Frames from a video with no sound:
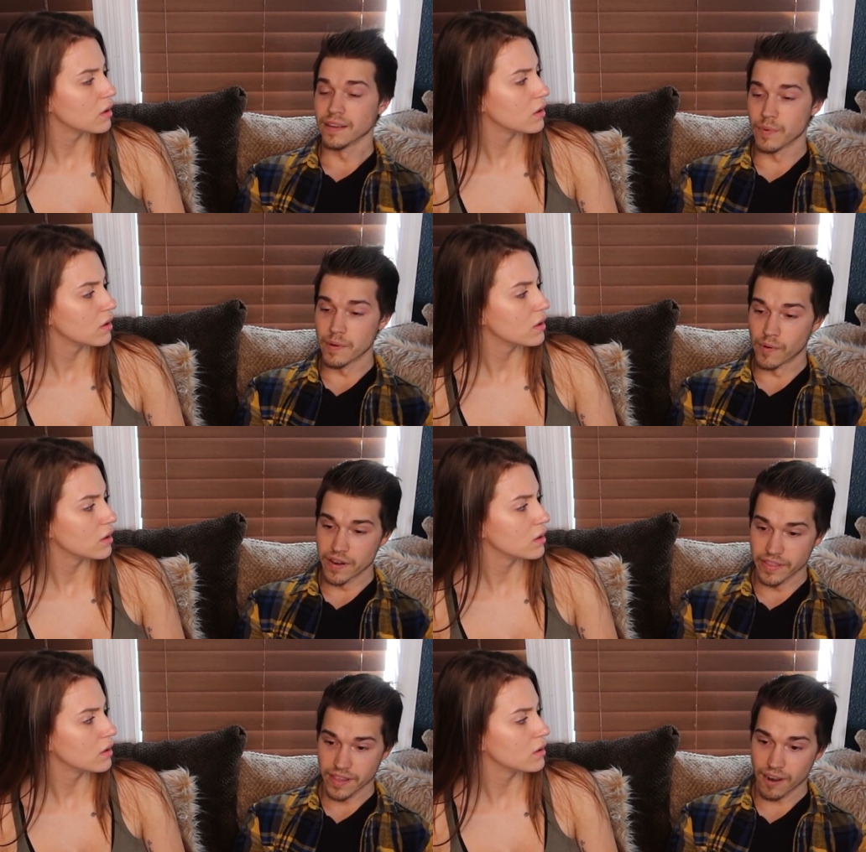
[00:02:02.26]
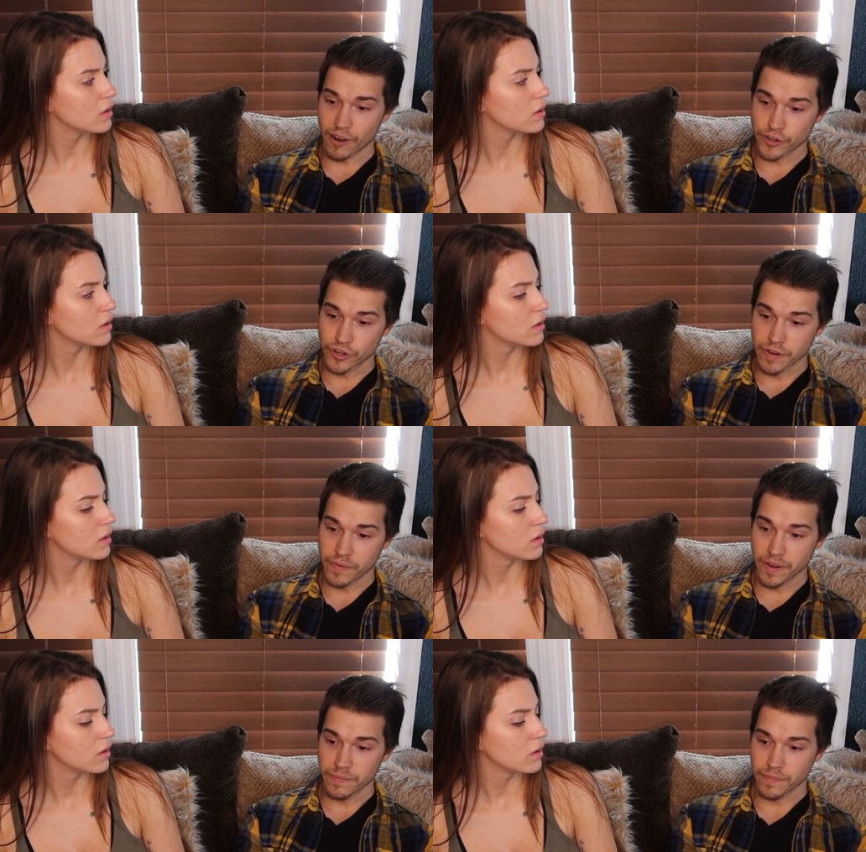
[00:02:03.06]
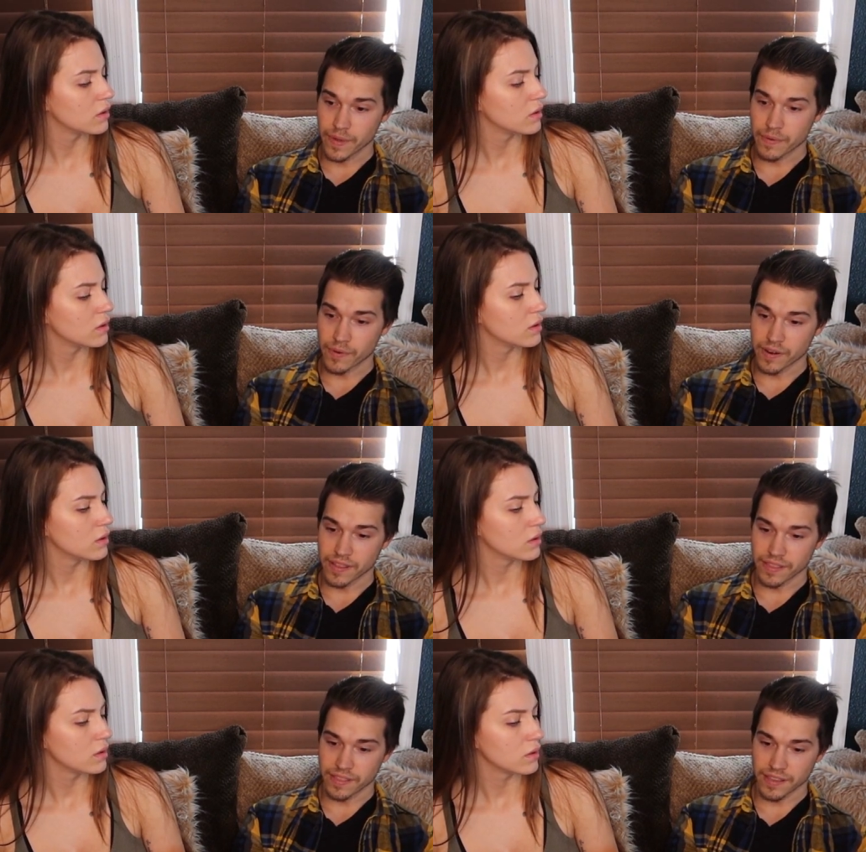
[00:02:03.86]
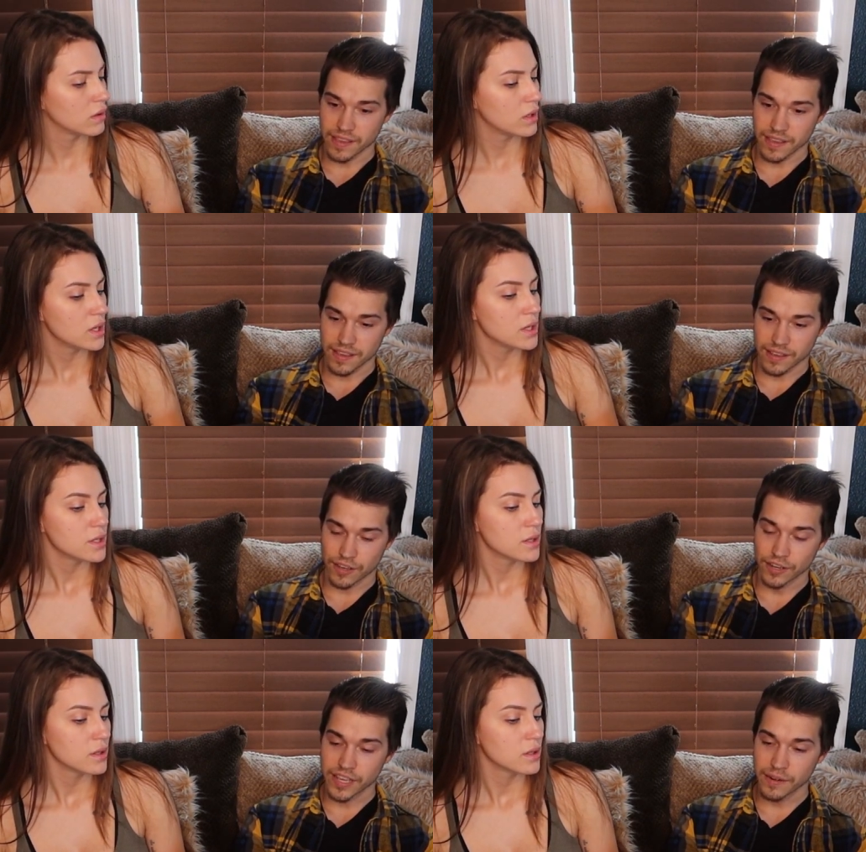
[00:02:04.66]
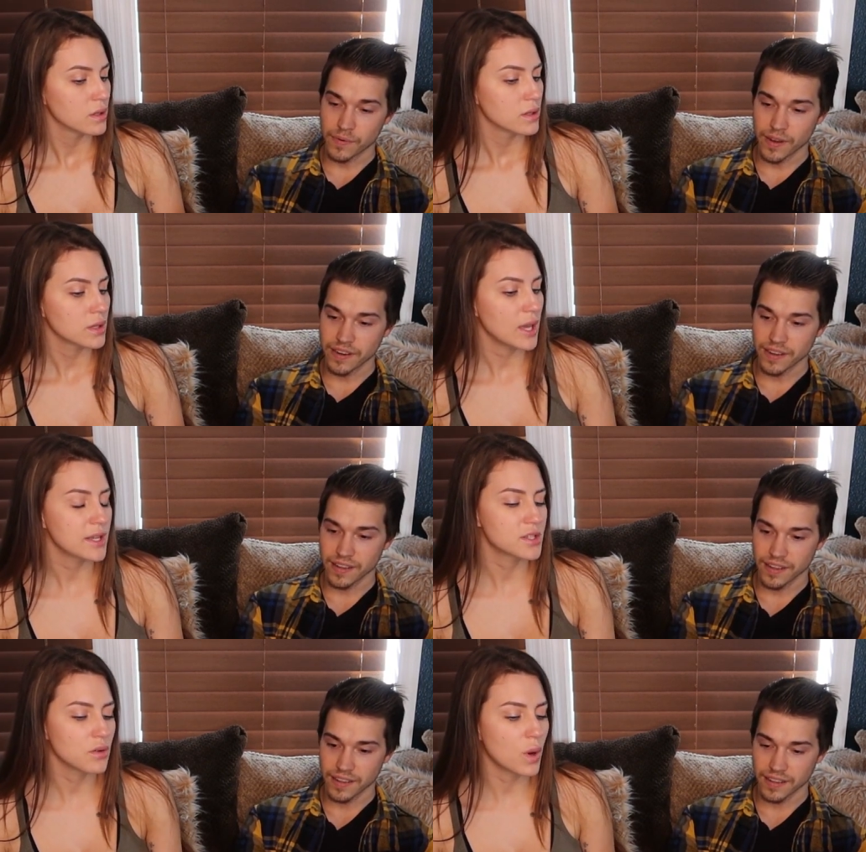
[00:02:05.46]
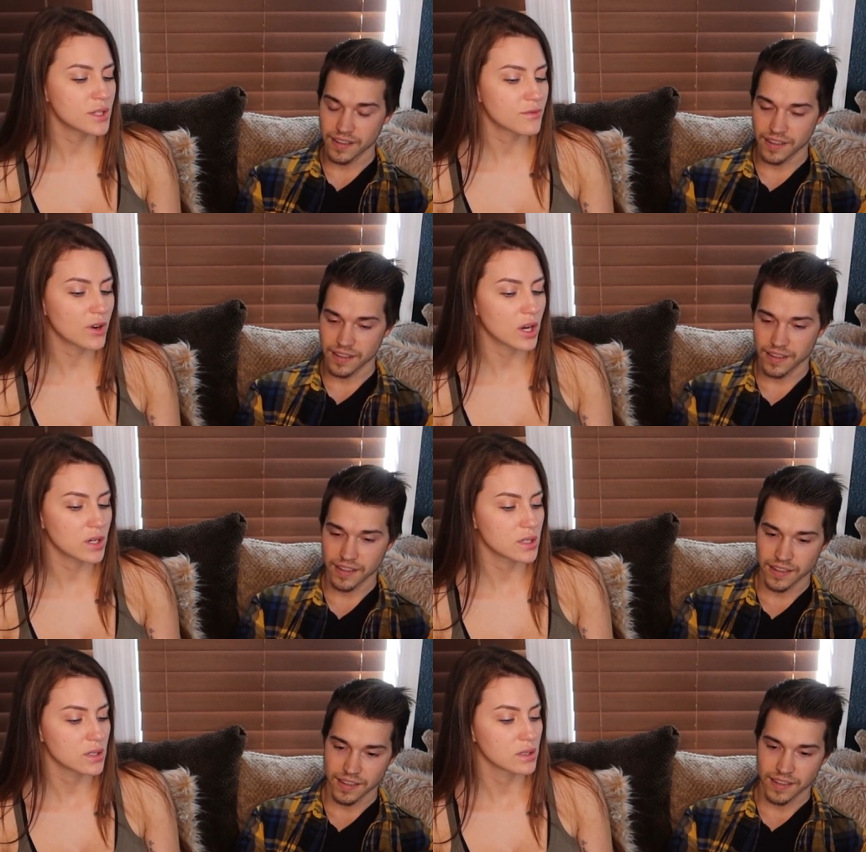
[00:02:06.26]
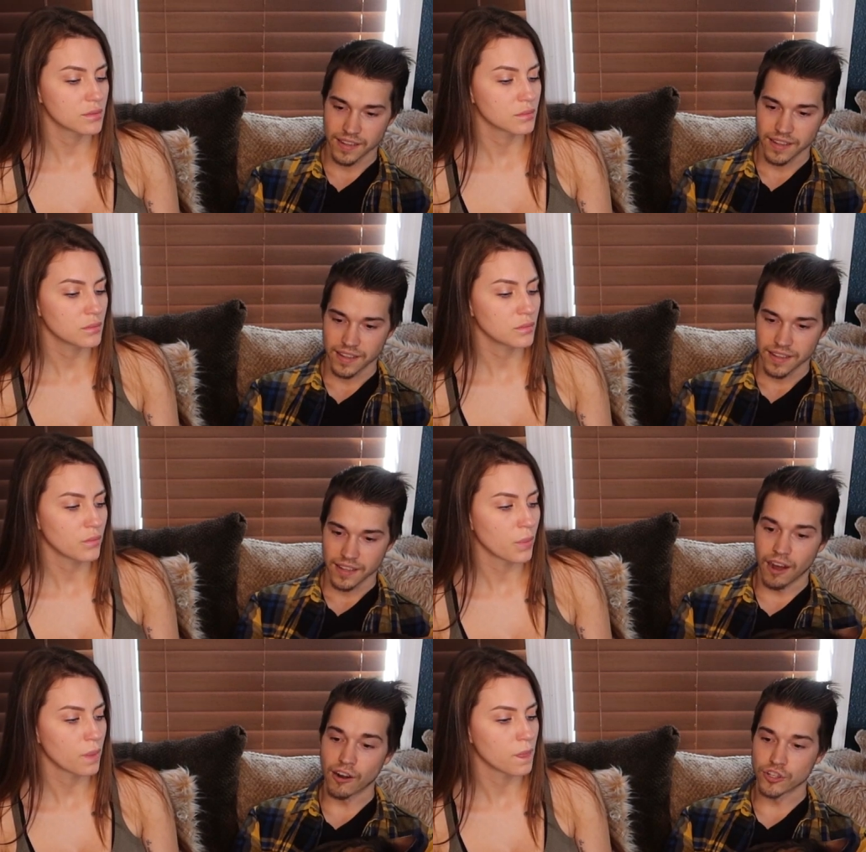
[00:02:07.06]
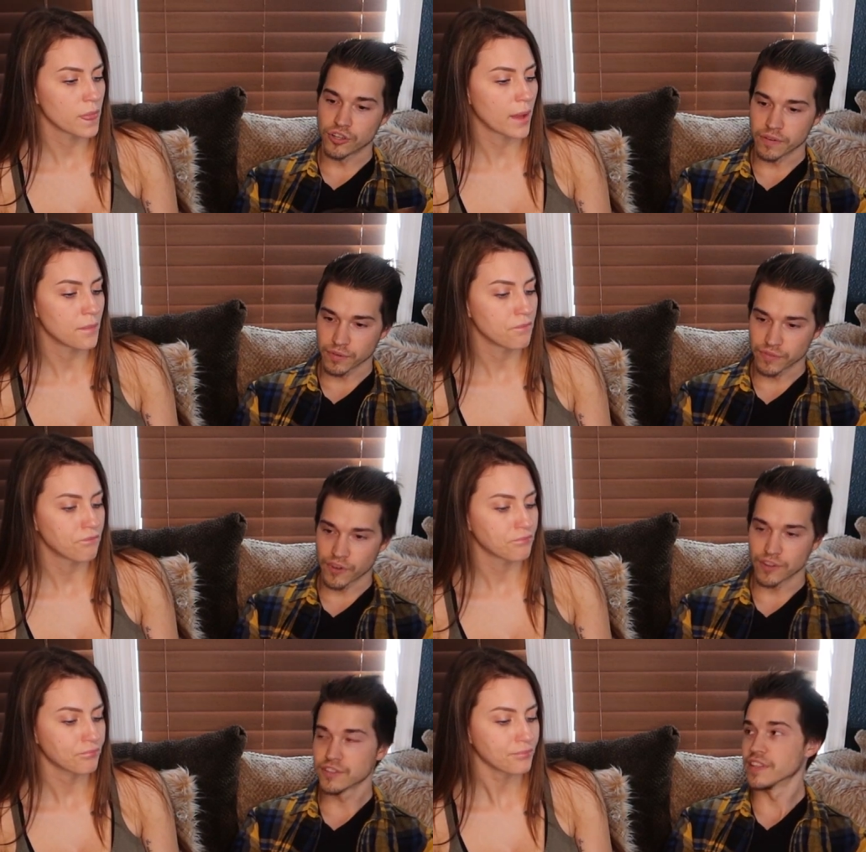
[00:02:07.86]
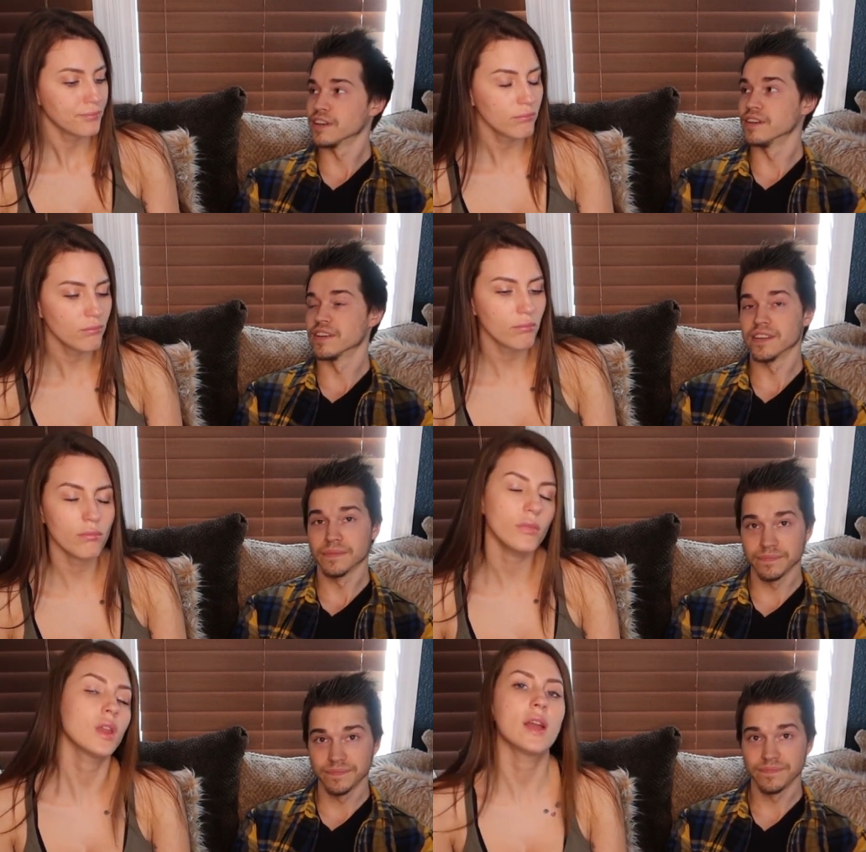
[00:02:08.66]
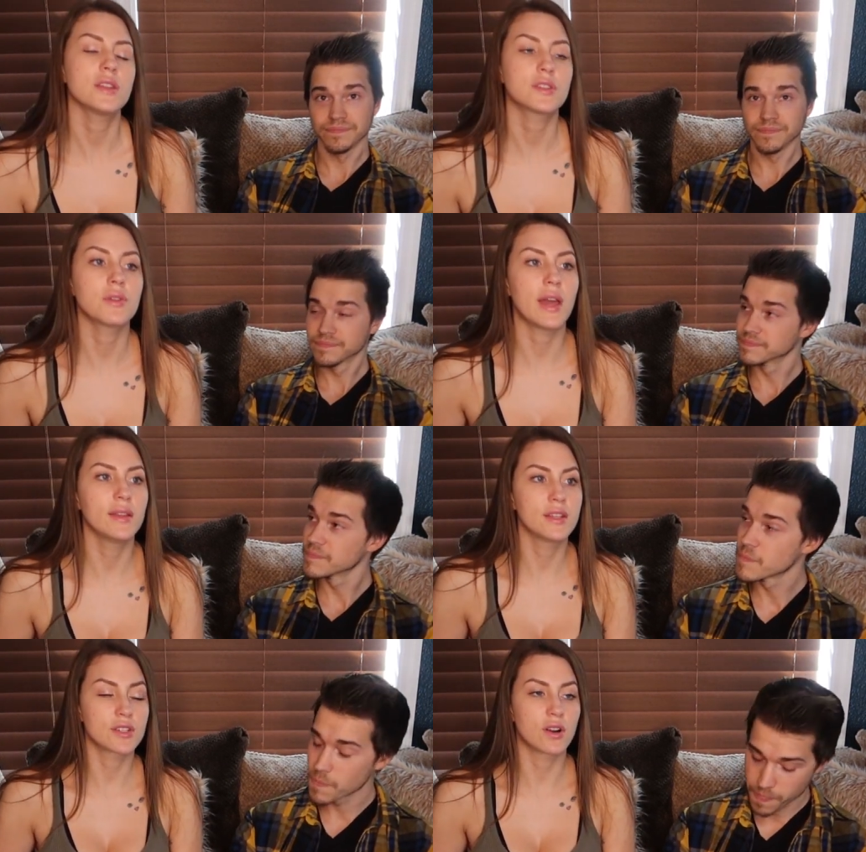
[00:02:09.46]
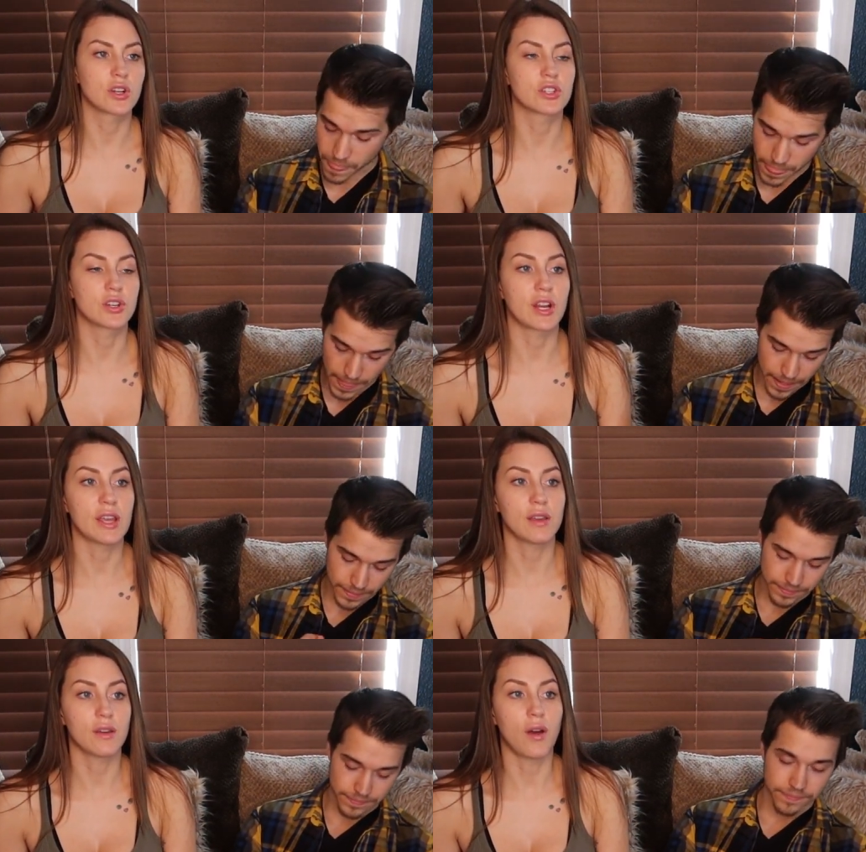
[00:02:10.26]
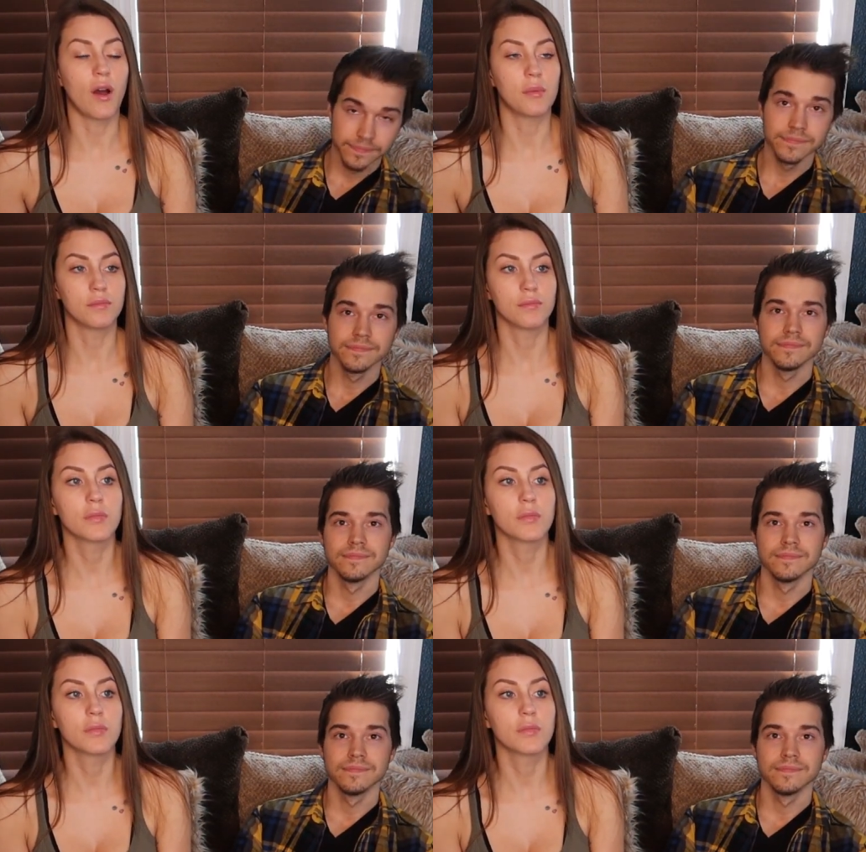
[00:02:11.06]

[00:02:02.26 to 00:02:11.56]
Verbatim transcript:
Speaker 1: We were in the archery one. We were in the cooking one. Okay,
Speaker 2: so what's first?
Speaker 1: Archery was first, then cooking.
Speaker 2: Okay, so we had this archery um,